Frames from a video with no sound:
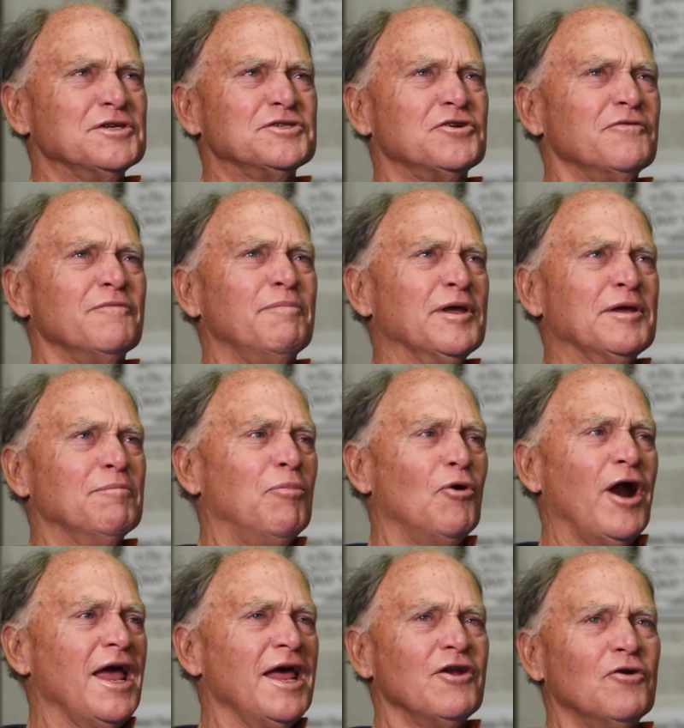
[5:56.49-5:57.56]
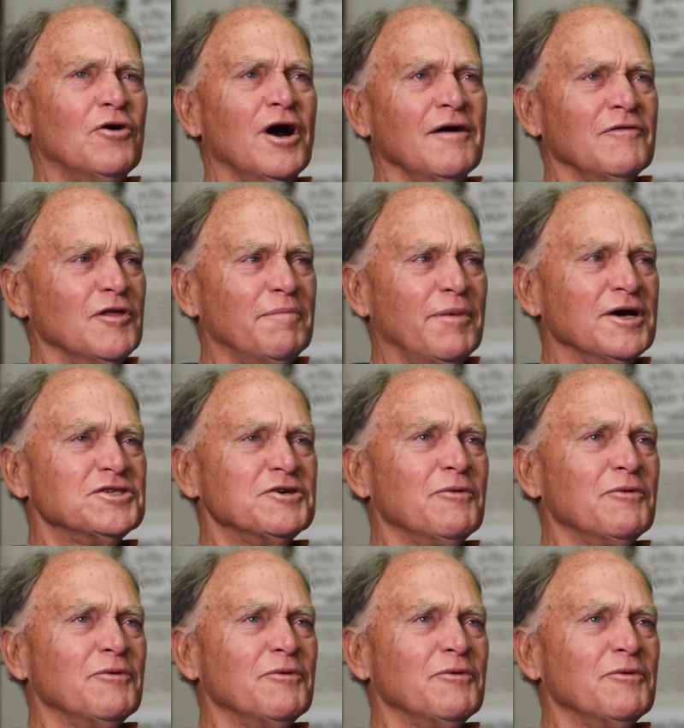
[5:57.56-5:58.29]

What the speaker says: just a big brand all over the place.